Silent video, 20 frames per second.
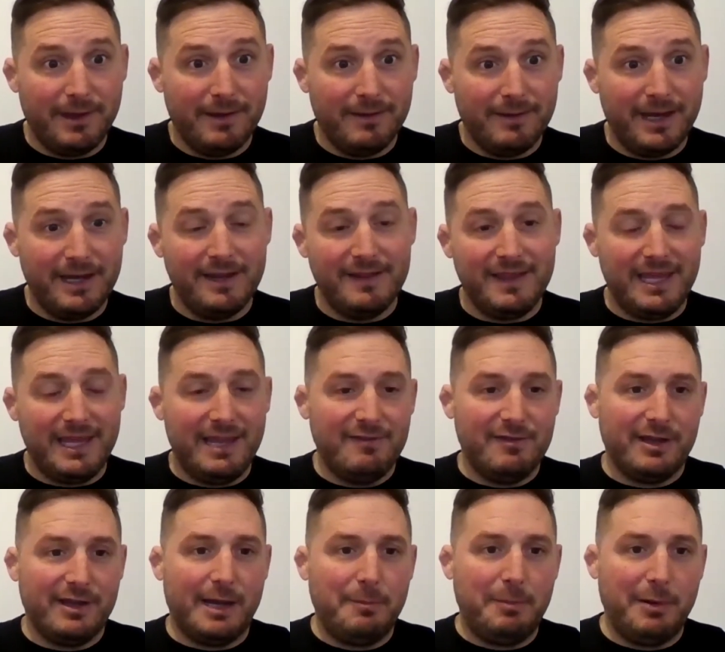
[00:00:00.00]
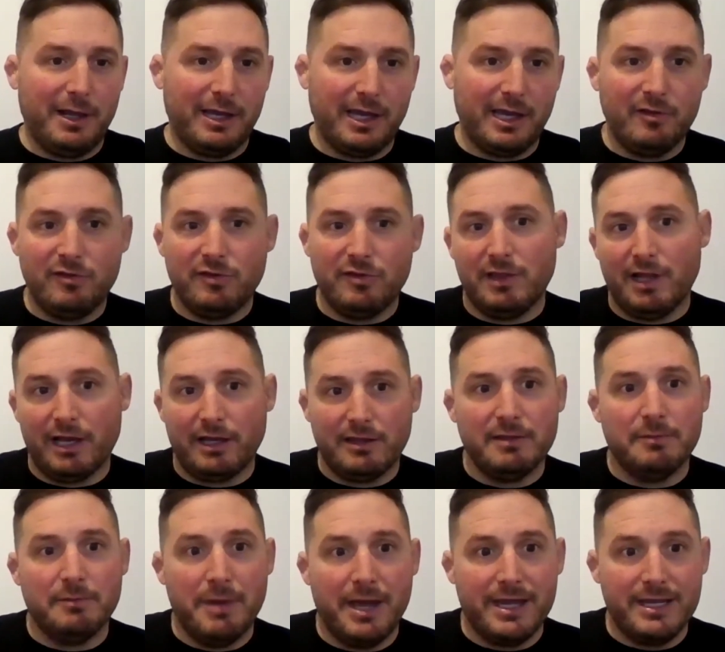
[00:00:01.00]
And in the evening, I plug into that
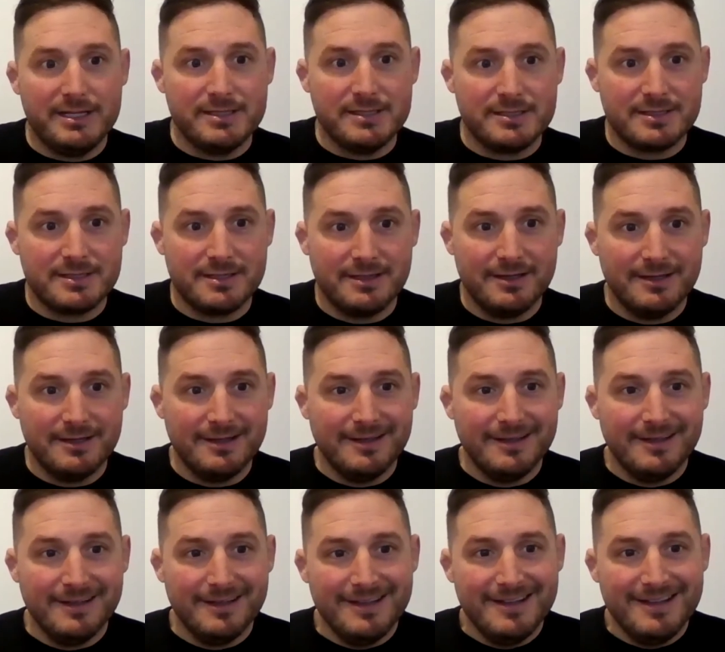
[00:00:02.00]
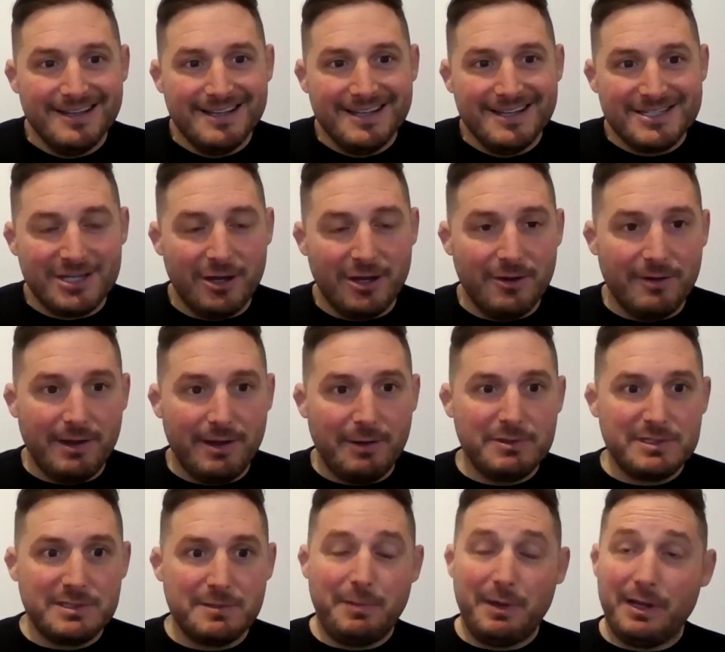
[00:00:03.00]
mains. So it
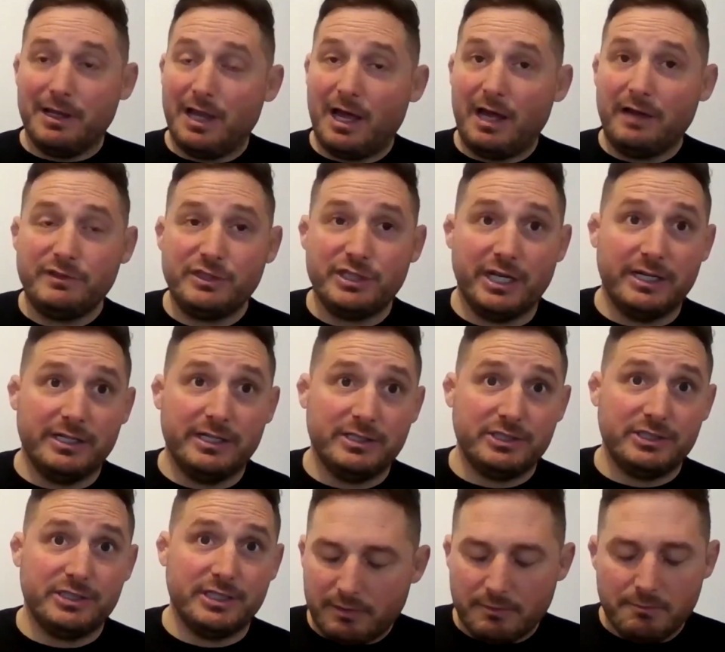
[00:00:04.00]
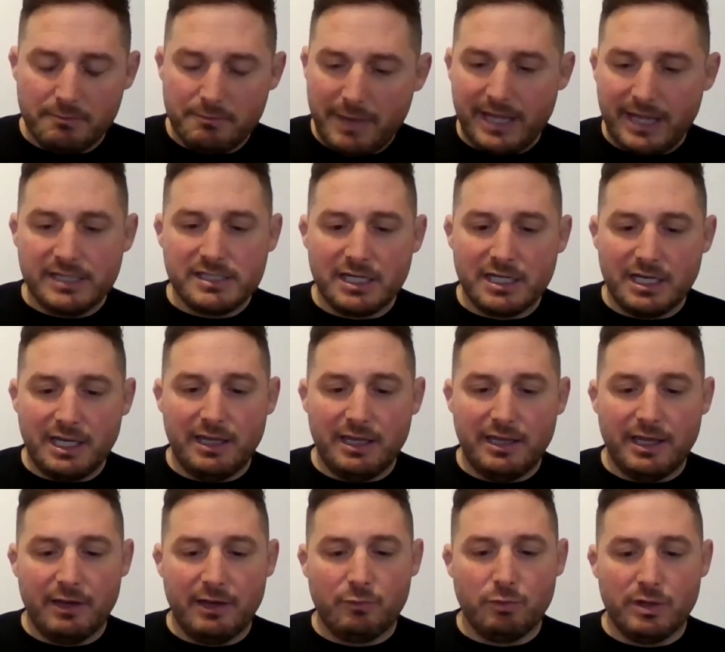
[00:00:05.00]
was a big life change. Mentally,
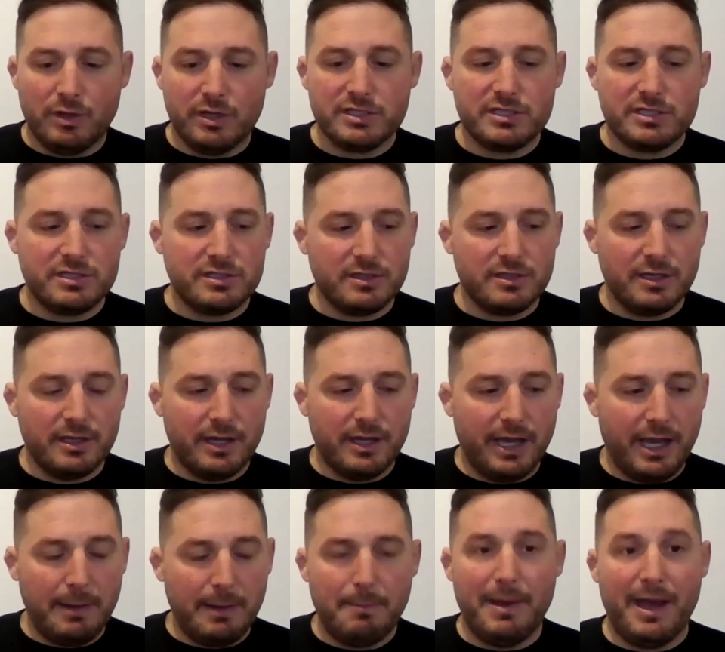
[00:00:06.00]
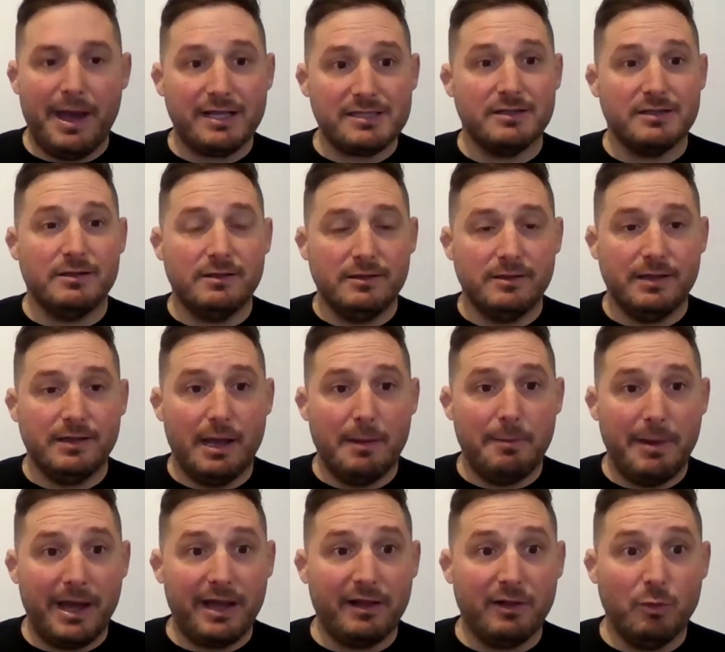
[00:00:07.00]
it was a battle, a
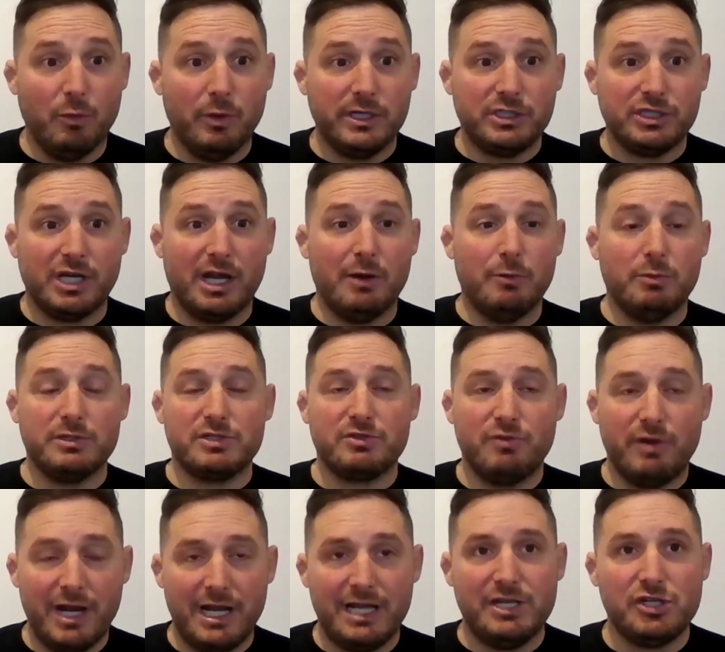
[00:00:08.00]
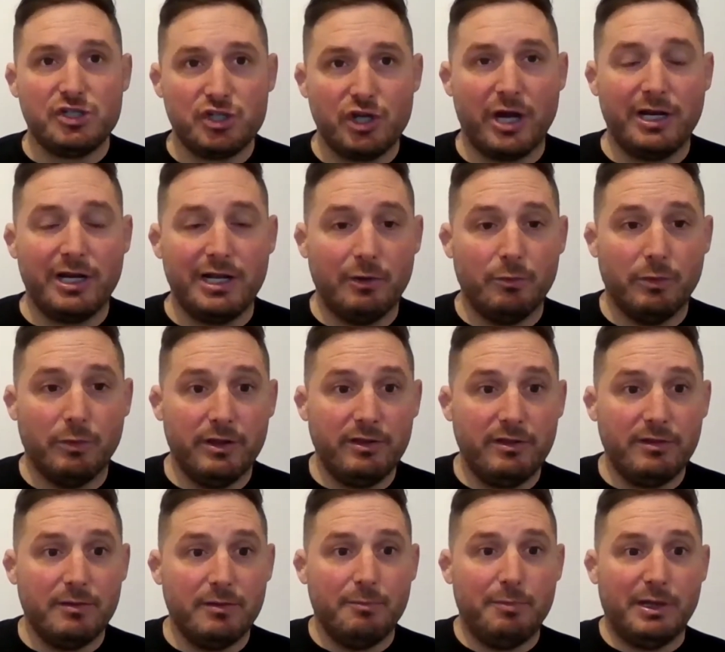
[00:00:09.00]
battle which I was really struggling with.
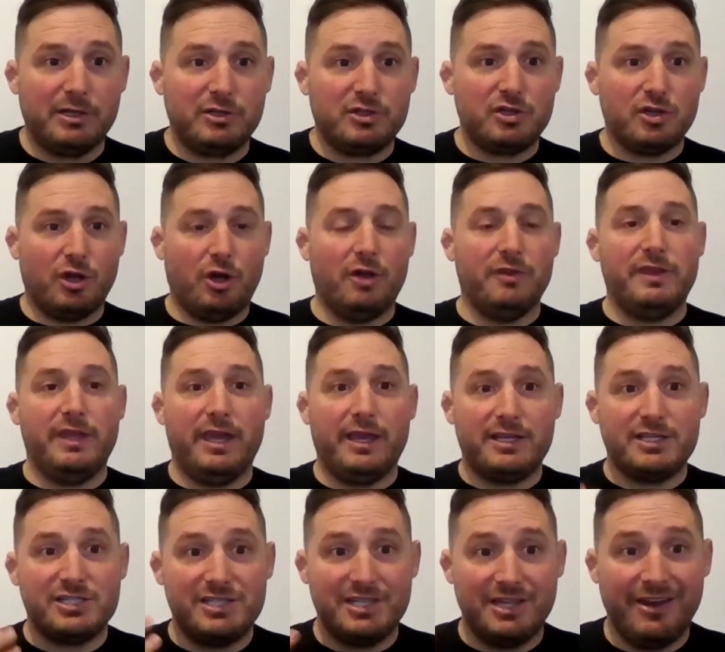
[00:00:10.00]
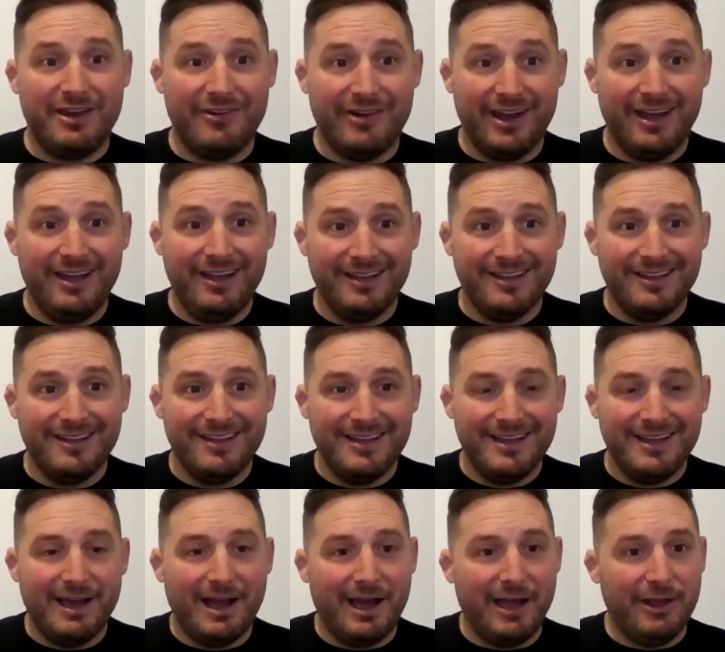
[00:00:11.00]
But on the exterior,
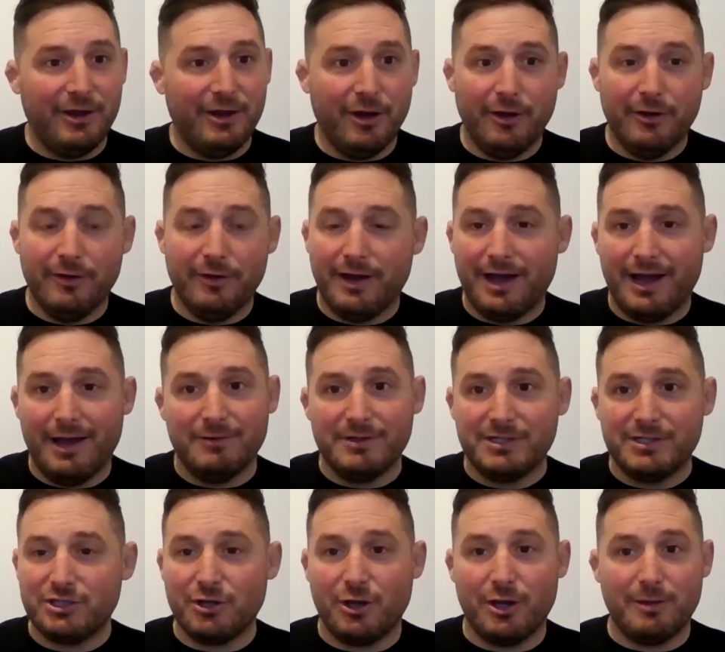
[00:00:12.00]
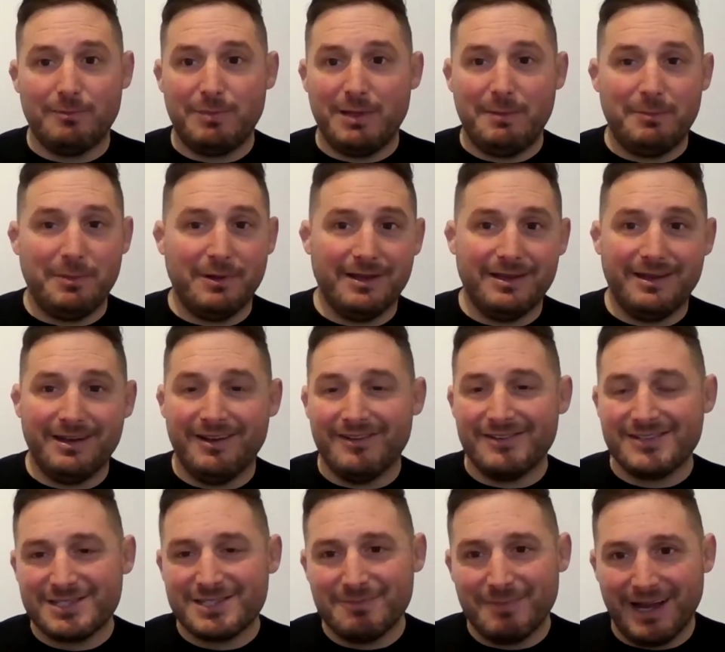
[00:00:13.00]
I know I was showing people, you know,
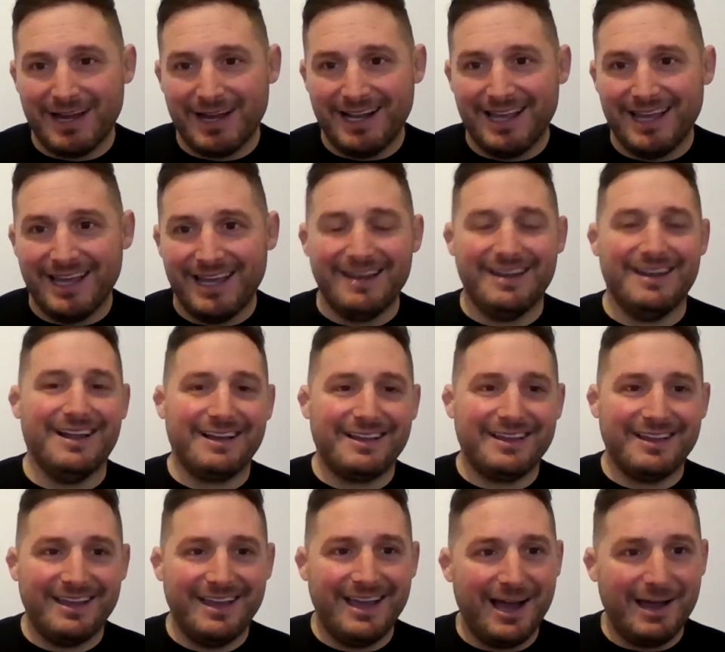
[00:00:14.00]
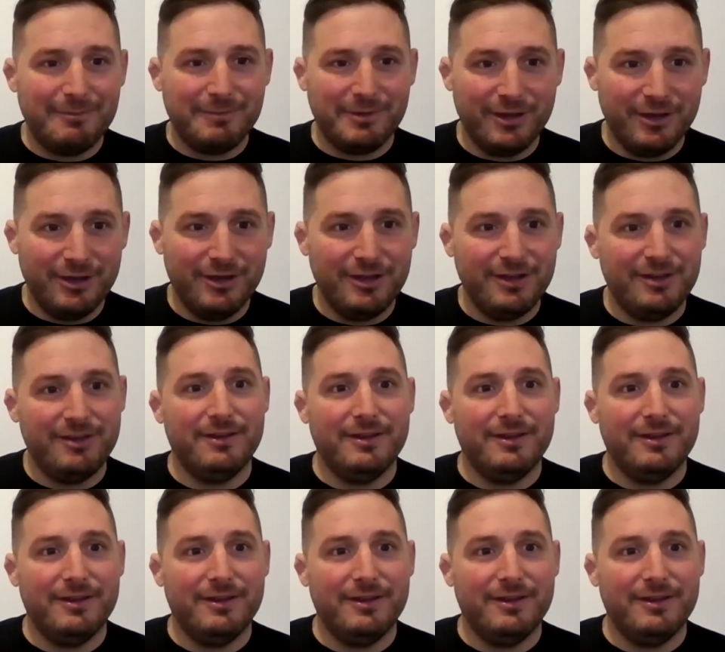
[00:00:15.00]
smiling, yeah, I'm good,